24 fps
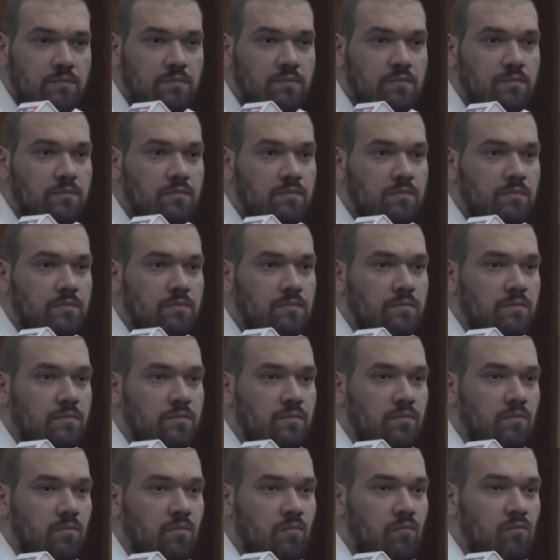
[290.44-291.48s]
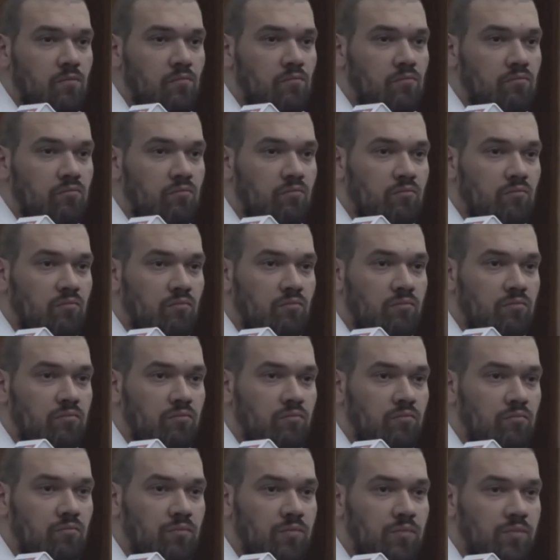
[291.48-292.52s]

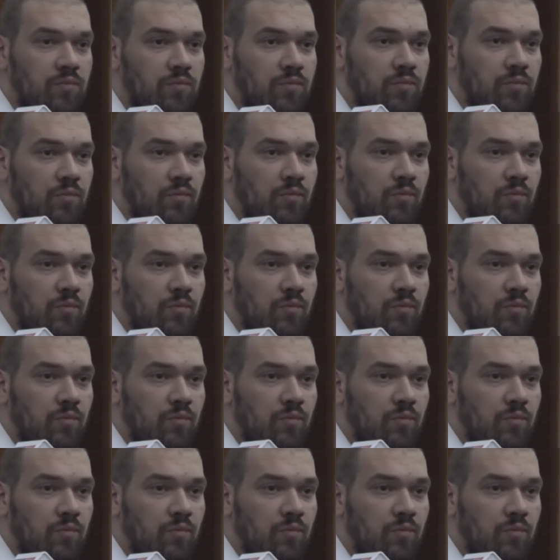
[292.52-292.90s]
This person isn't speaking.